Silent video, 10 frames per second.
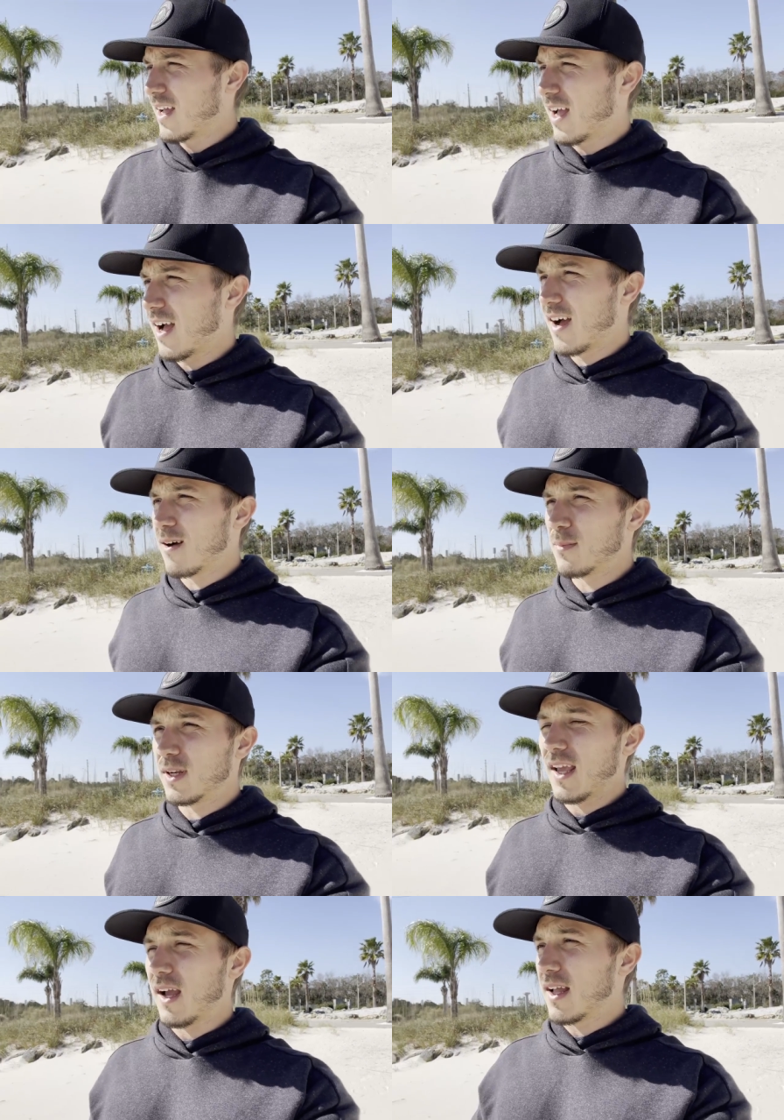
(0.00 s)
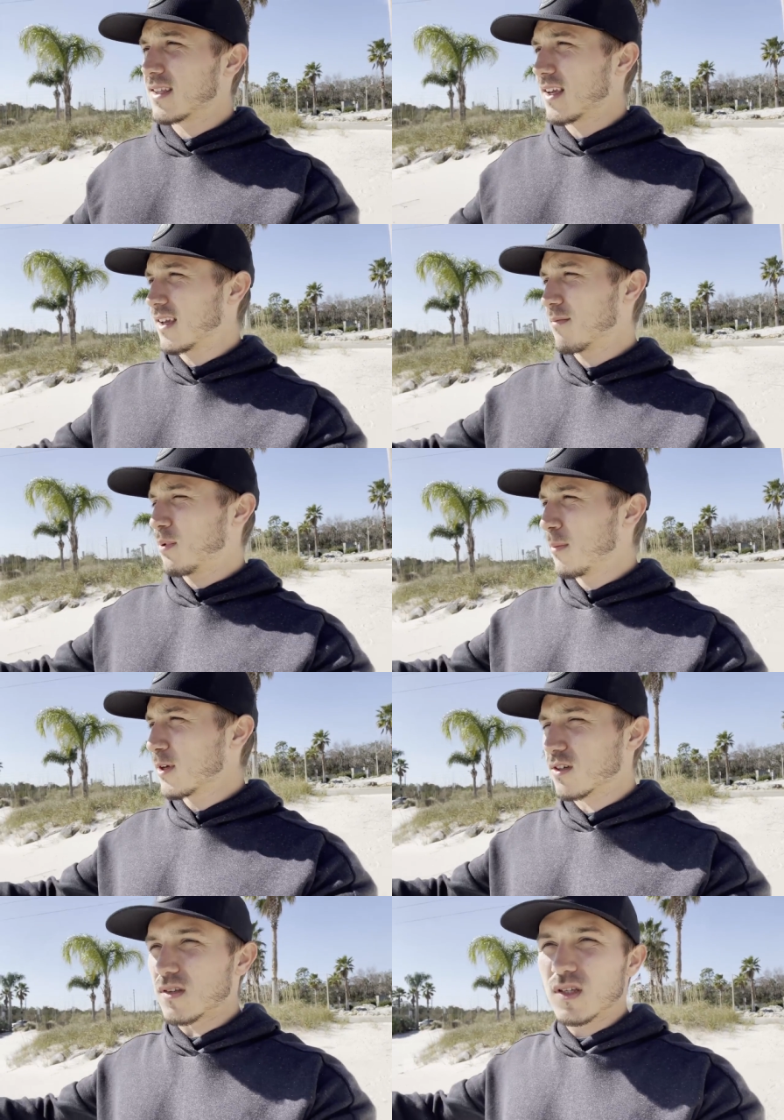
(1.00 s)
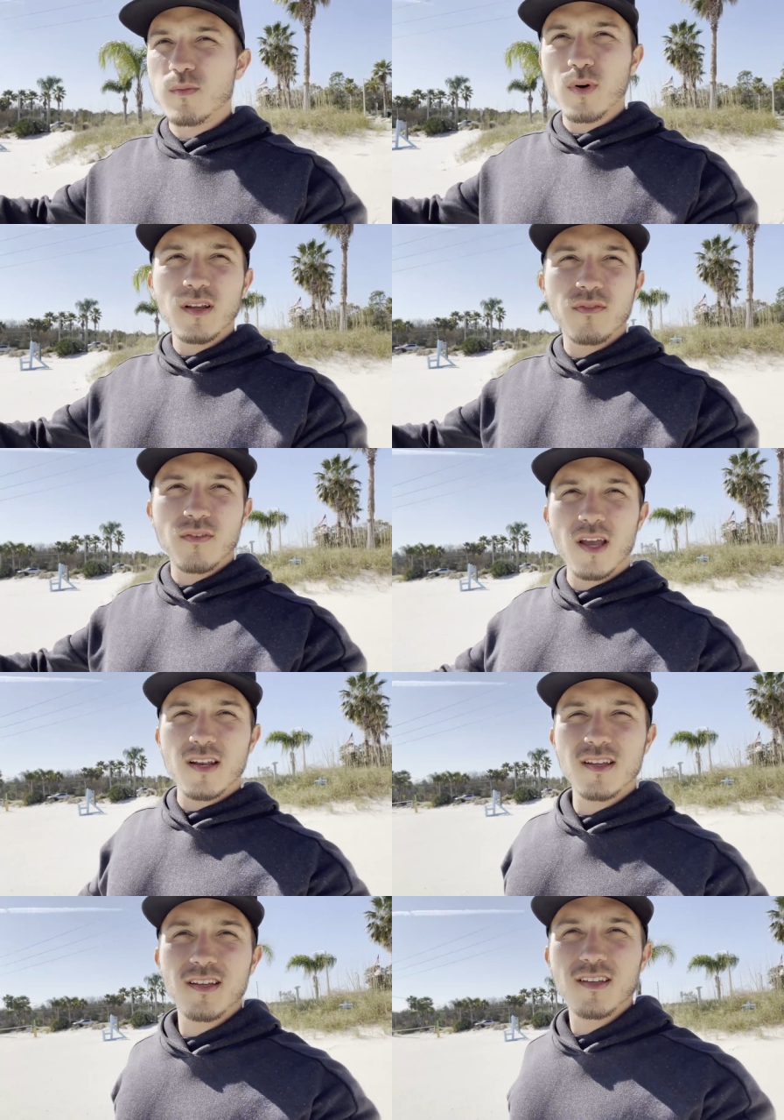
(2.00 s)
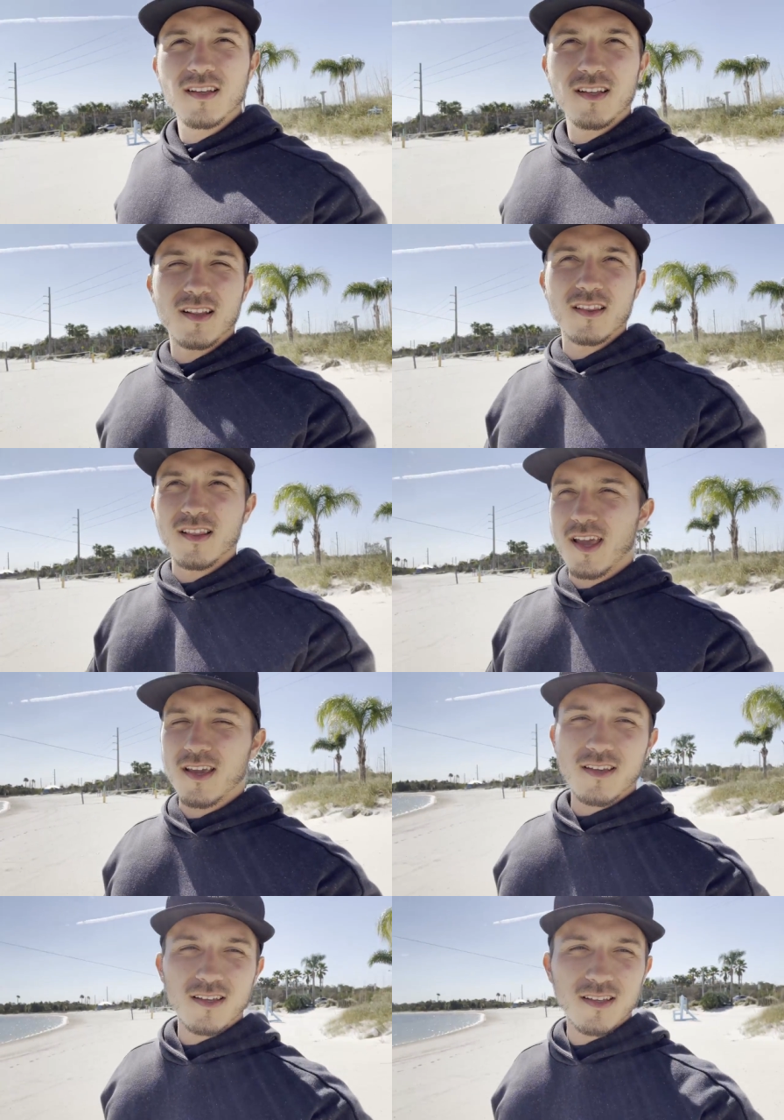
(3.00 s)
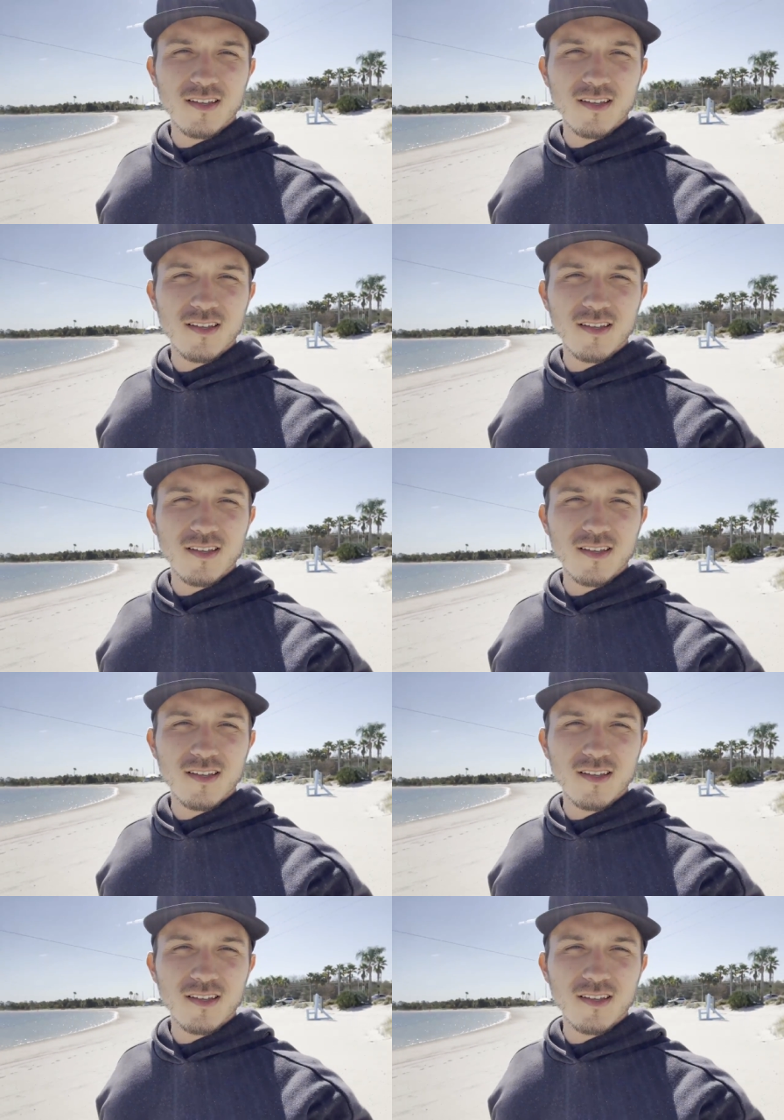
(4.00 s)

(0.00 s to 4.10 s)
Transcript: Um, but yeah, it's a pretty much a spring-fed lake